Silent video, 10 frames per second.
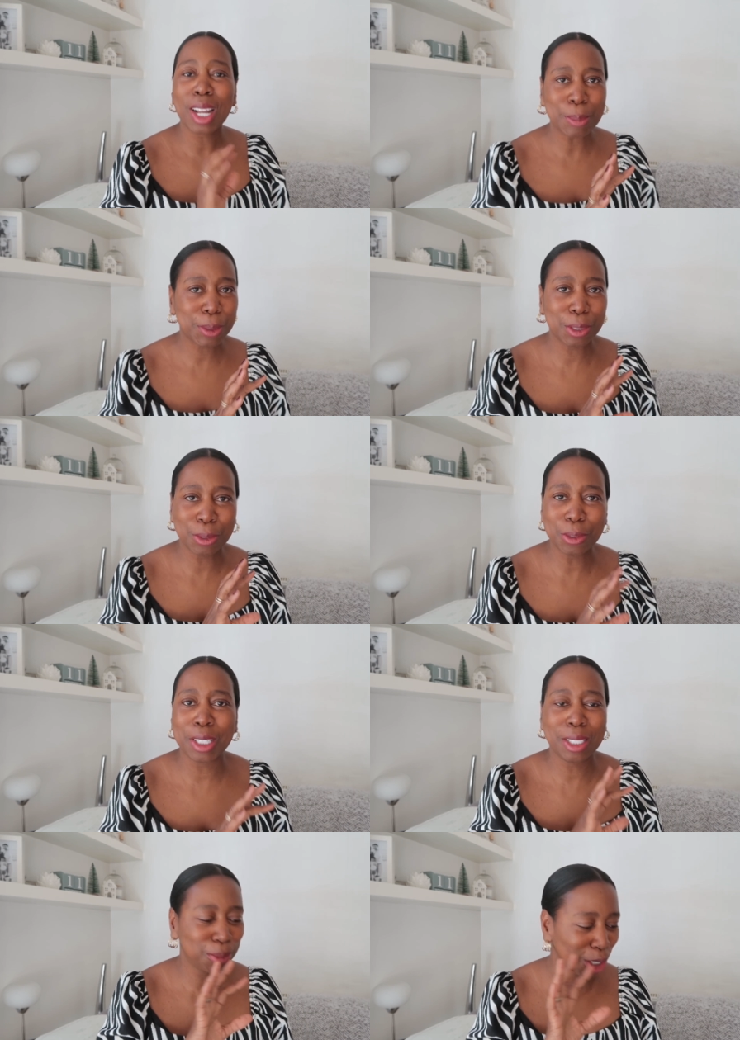
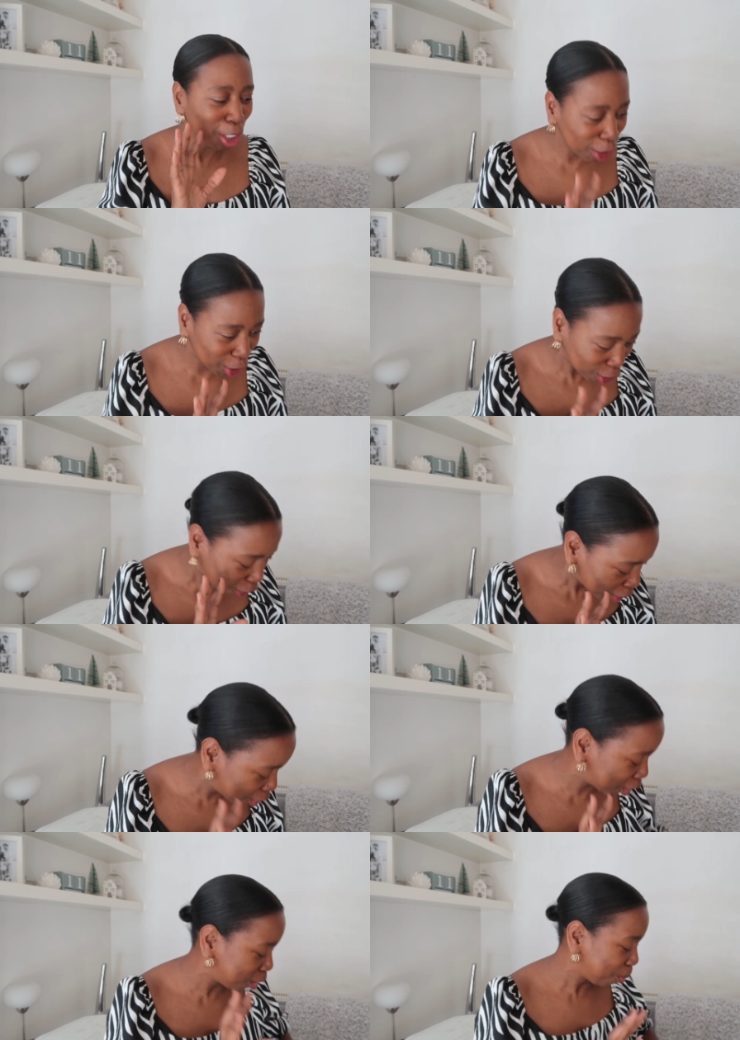absolutely
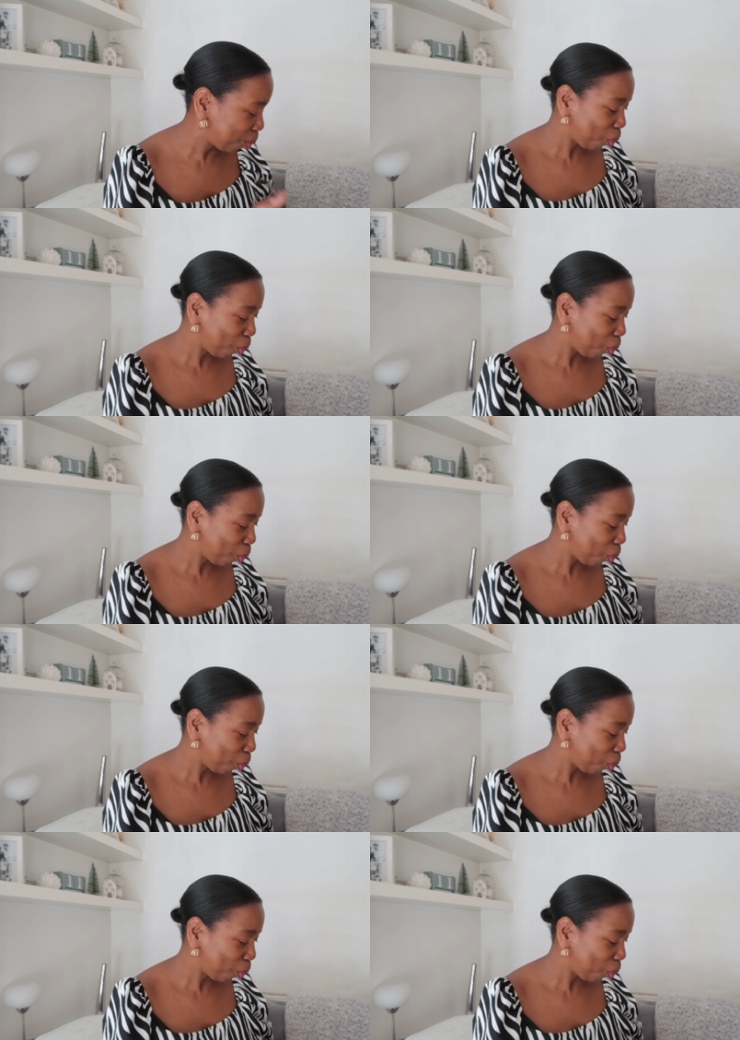delicious.